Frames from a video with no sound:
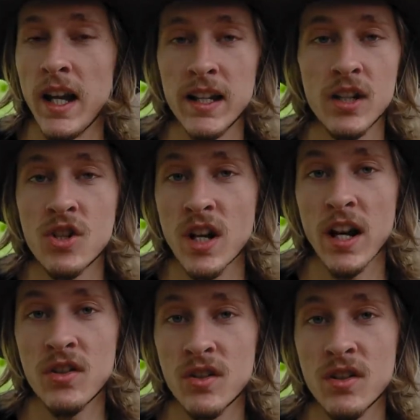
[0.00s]
any
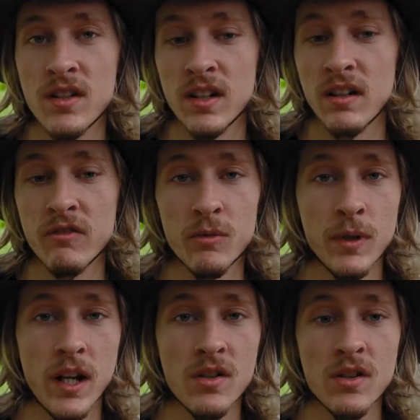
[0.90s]
changes in
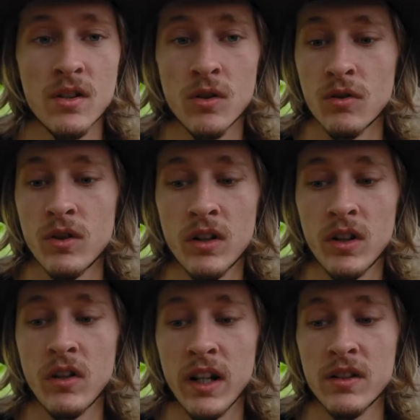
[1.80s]
information, or
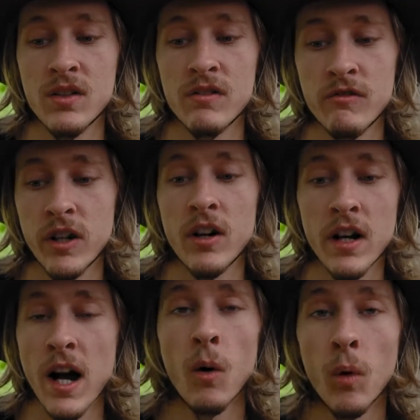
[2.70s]
really like just figure
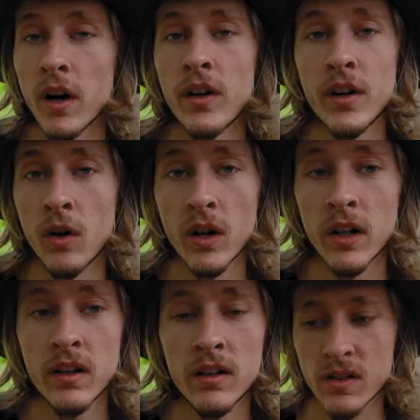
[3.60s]
out where you're
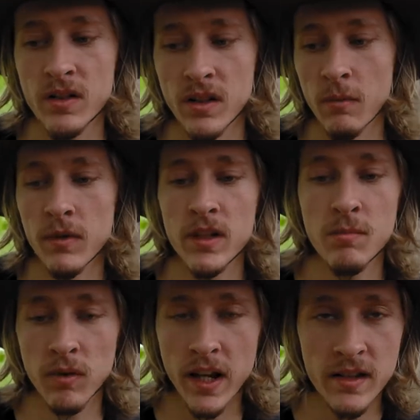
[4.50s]
going, because some of these
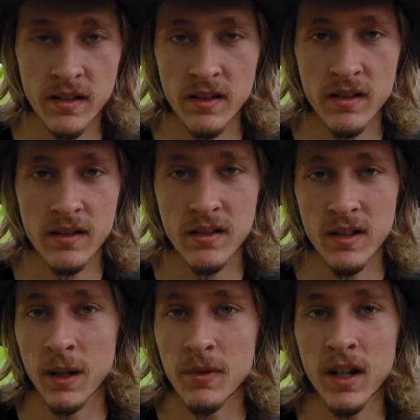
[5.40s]
places
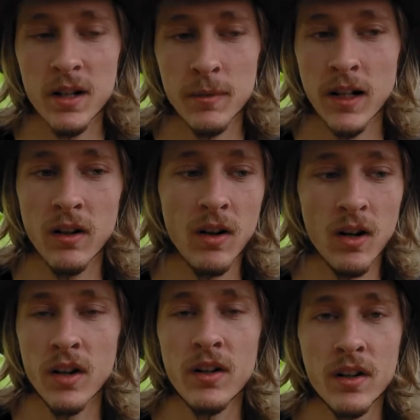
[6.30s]
that I'm talking about
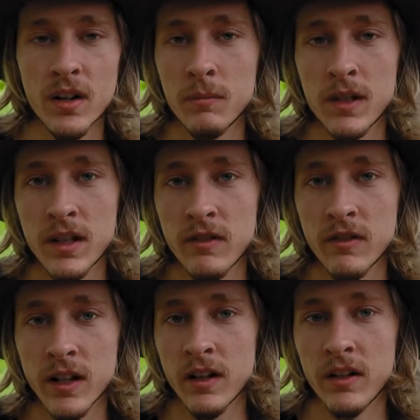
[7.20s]
aren't gonna be
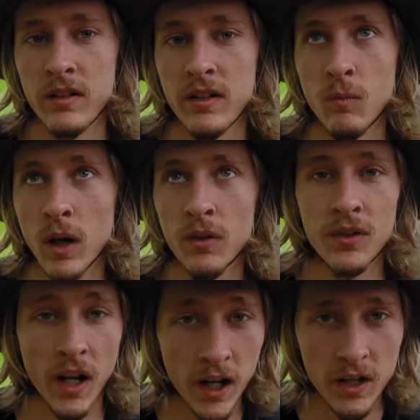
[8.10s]
very well
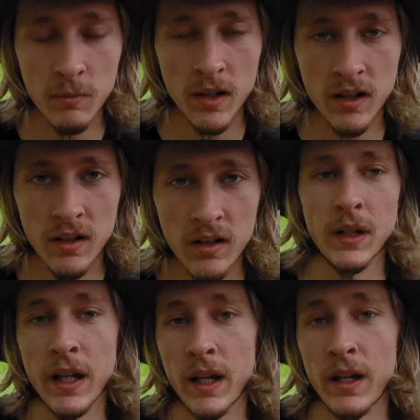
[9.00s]
documented,
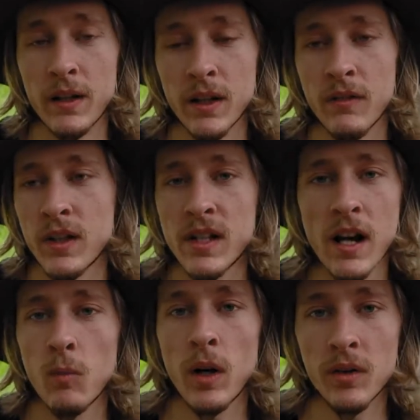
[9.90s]
and if it's
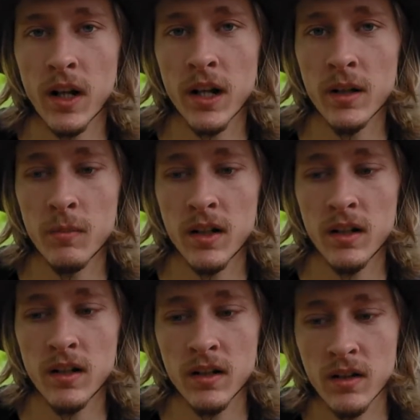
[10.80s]
not well
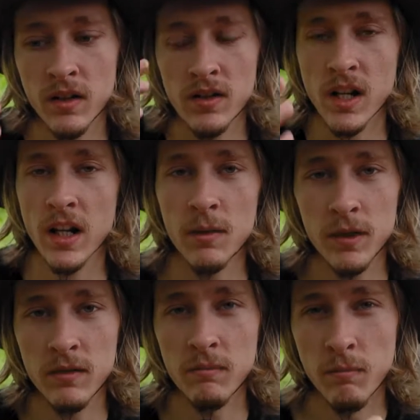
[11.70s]
documented, there's not gonna
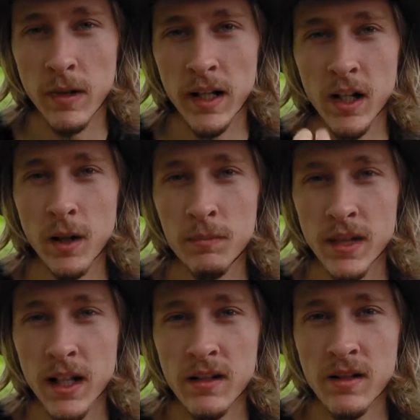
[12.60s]
be many
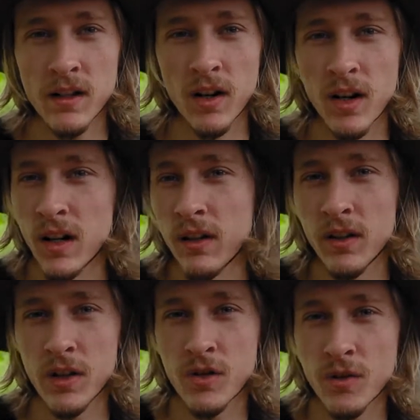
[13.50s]
updates
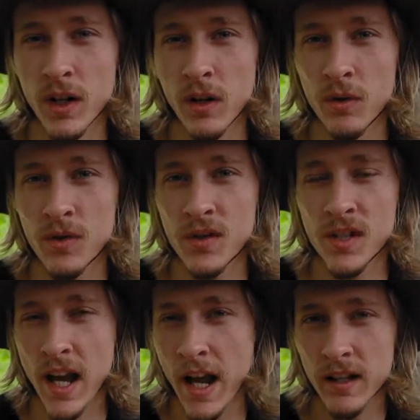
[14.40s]
on the trail's
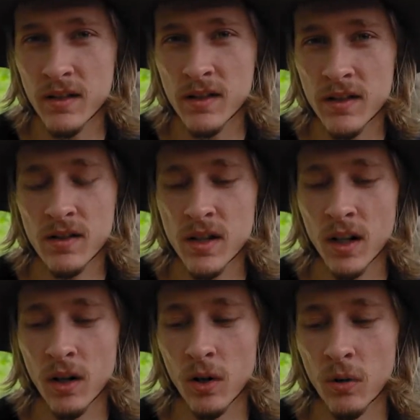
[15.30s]
status.
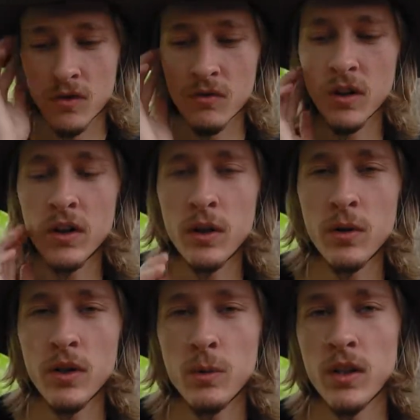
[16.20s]
So really do
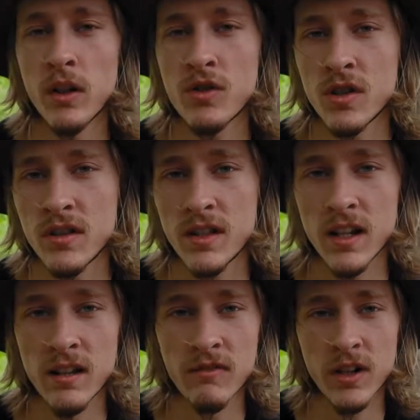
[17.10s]
your due diligence
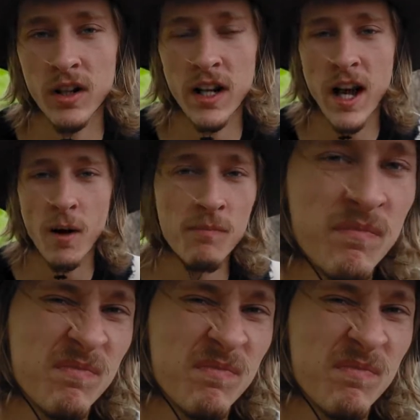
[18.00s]
and figure it out.